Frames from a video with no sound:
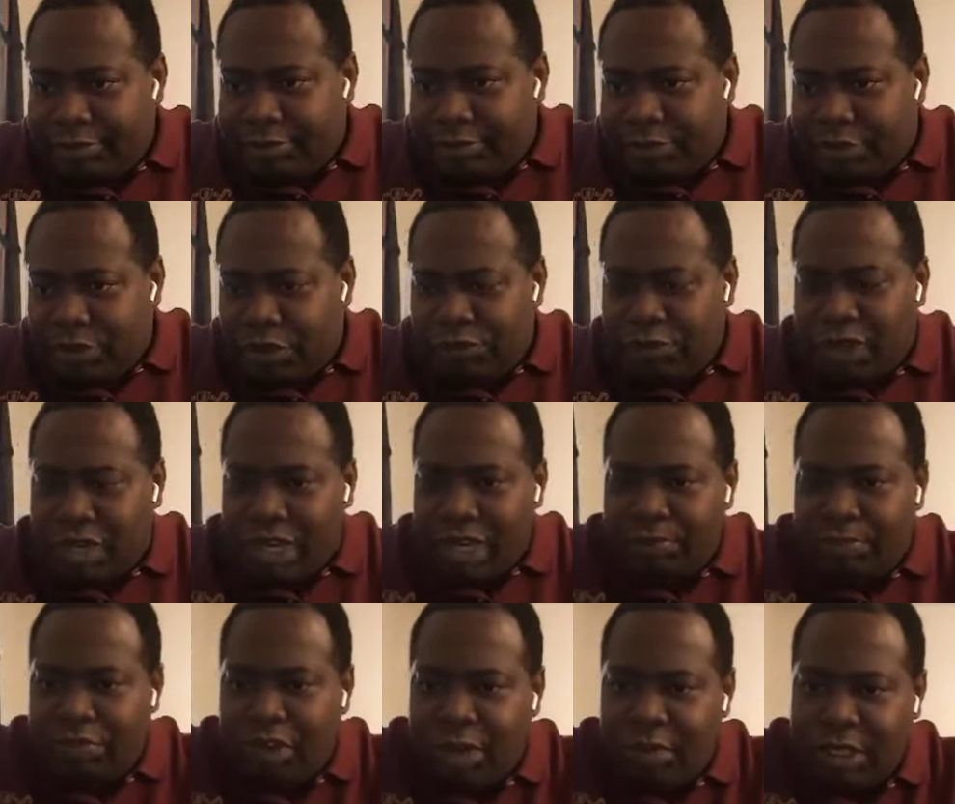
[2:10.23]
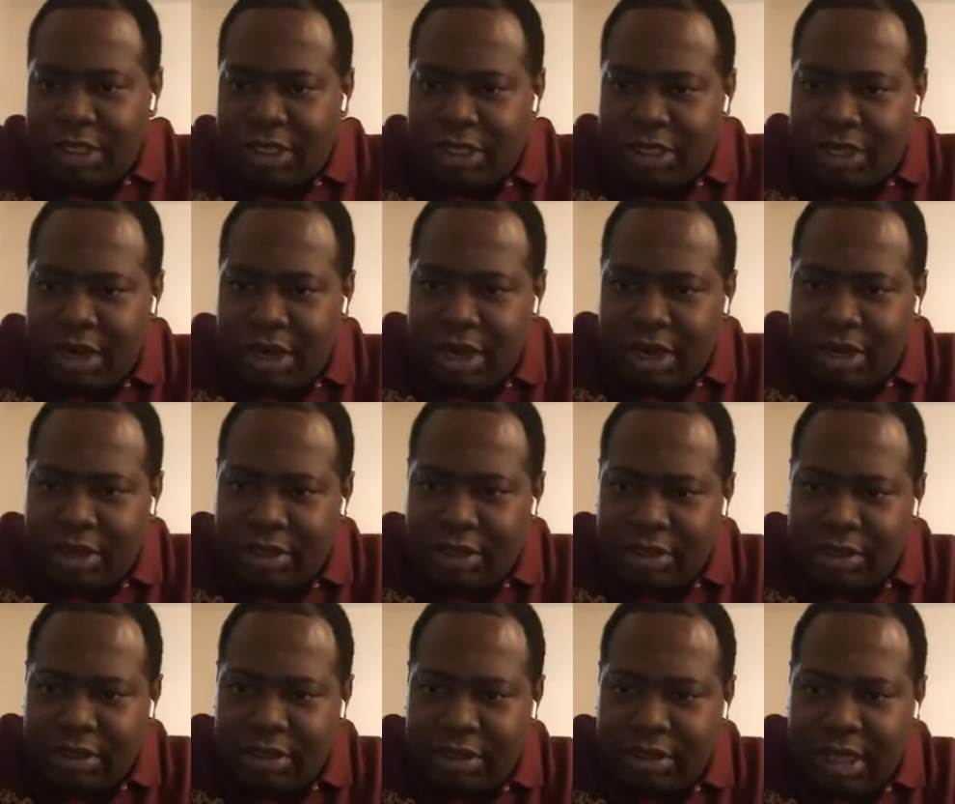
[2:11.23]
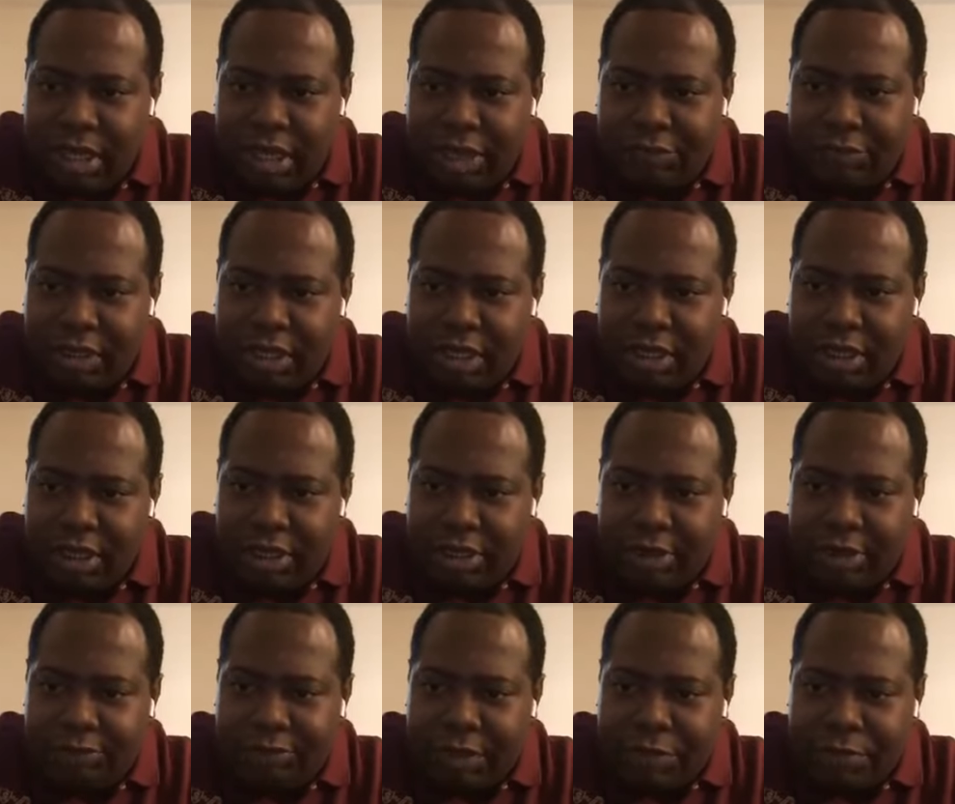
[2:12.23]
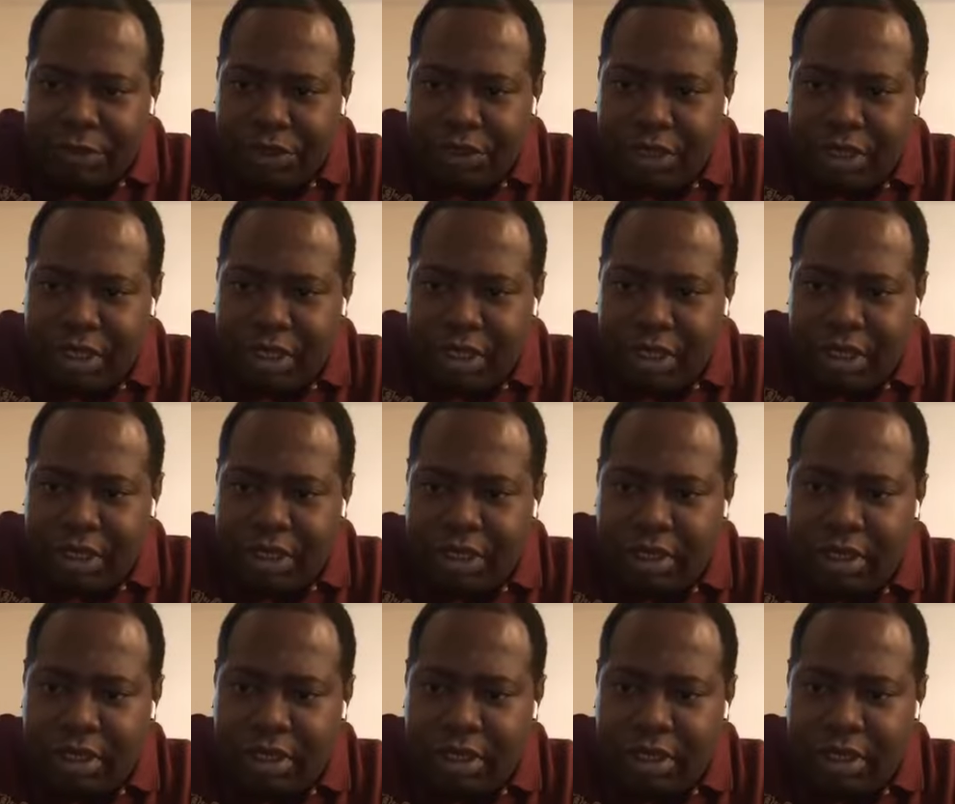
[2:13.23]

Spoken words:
So we can probably start. Thank you for the love. I appreciate it.